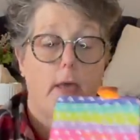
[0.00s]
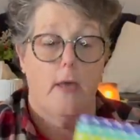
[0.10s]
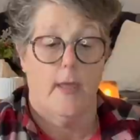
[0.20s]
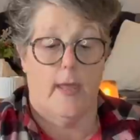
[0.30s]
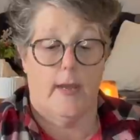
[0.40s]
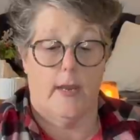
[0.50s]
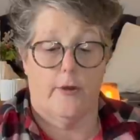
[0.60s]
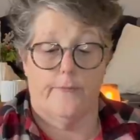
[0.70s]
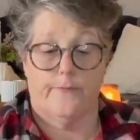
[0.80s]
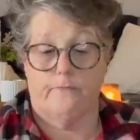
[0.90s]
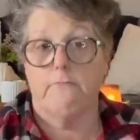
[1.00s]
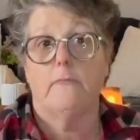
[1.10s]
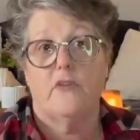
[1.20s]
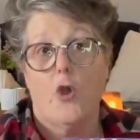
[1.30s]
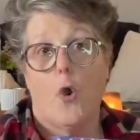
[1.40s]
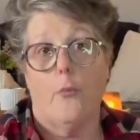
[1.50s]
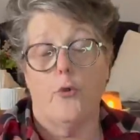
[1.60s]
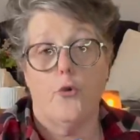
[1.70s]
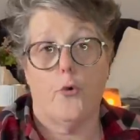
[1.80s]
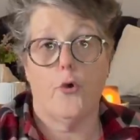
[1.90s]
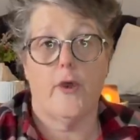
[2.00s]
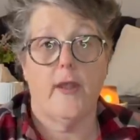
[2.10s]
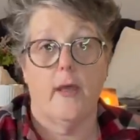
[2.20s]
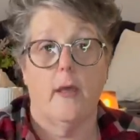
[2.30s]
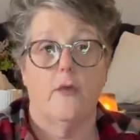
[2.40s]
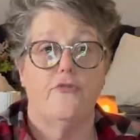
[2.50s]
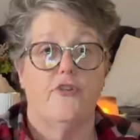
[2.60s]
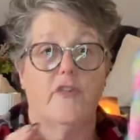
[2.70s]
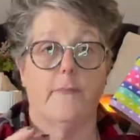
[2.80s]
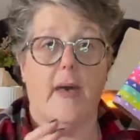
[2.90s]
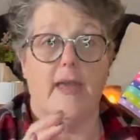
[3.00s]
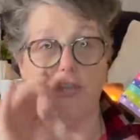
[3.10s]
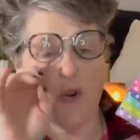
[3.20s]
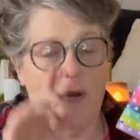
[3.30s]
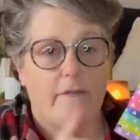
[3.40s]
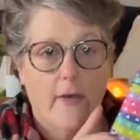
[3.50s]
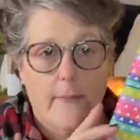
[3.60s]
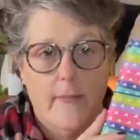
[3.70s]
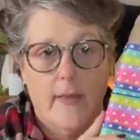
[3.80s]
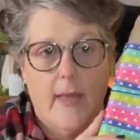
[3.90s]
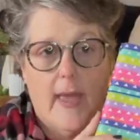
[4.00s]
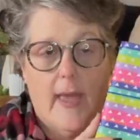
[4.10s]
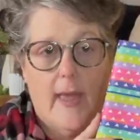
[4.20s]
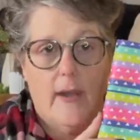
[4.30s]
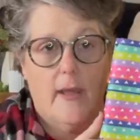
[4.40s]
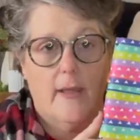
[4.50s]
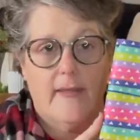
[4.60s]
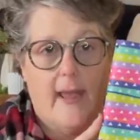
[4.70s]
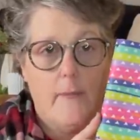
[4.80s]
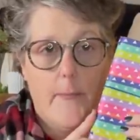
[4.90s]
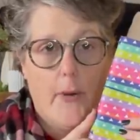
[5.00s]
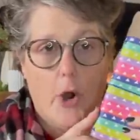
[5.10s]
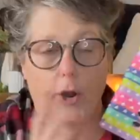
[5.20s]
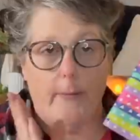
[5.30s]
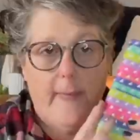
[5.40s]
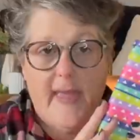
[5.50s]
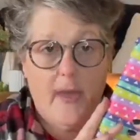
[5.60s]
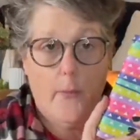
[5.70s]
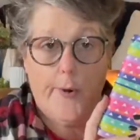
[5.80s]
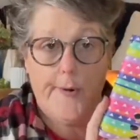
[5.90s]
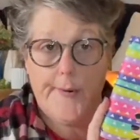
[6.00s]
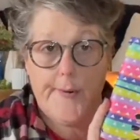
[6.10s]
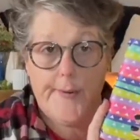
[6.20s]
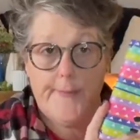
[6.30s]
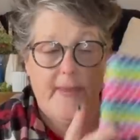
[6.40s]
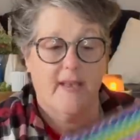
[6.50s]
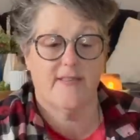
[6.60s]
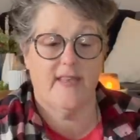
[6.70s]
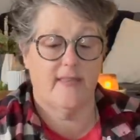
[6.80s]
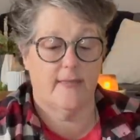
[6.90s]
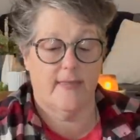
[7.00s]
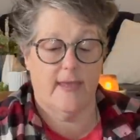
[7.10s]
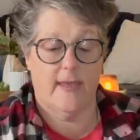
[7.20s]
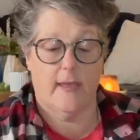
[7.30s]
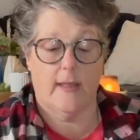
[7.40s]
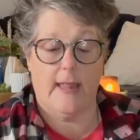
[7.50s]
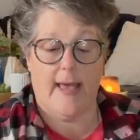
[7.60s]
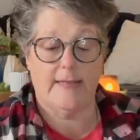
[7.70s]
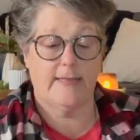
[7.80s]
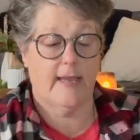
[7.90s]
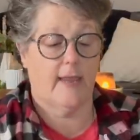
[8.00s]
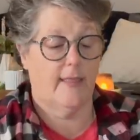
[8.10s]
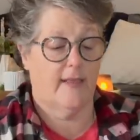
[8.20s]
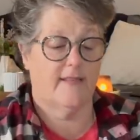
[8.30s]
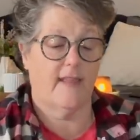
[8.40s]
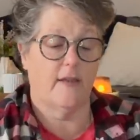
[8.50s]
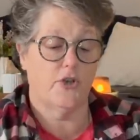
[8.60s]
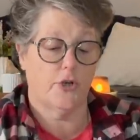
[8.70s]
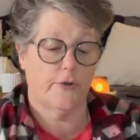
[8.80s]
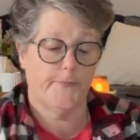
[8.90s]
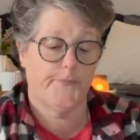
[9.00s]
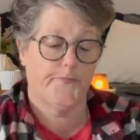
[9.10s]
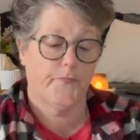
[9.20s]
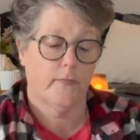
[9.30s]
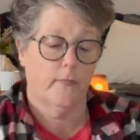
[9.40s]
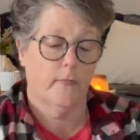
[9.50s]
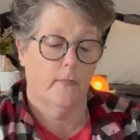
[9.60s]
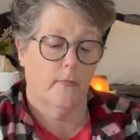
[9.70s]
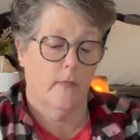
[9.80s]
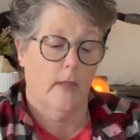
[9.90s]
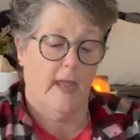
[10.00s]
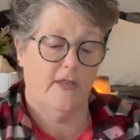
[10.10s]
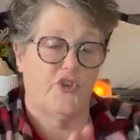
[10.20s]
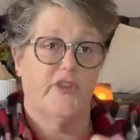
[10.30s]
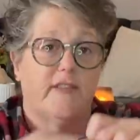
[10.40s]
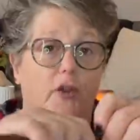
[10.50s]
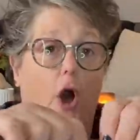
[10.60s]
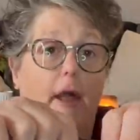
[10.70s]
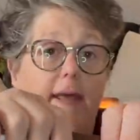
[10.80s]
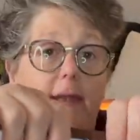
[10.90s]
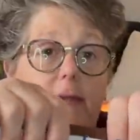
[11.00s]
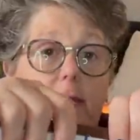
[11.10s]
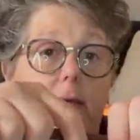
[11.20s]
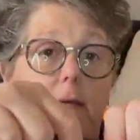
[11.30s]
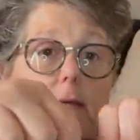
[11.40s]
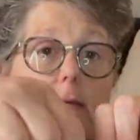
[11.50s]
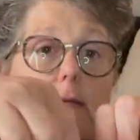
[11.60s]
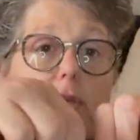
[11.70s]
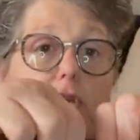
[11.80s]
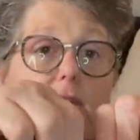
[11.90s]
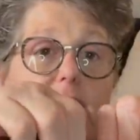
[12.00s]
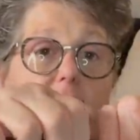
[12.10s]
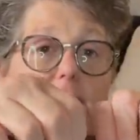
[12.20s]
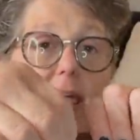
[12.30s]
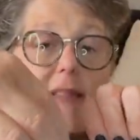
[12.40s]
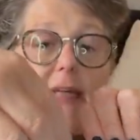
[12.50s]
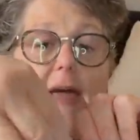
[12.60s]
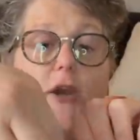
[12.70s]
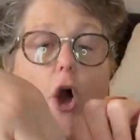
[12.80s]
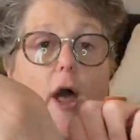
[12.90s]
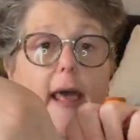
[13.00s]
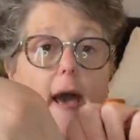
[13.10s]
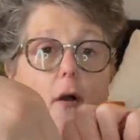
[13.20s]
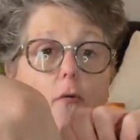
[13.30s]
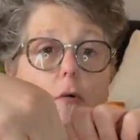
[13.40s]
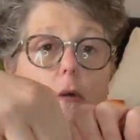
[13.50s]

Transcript: in here. So you could just buy two of them and take them apart and make it work because the, the elastic in the center, it's just knotted. So you could take that knot out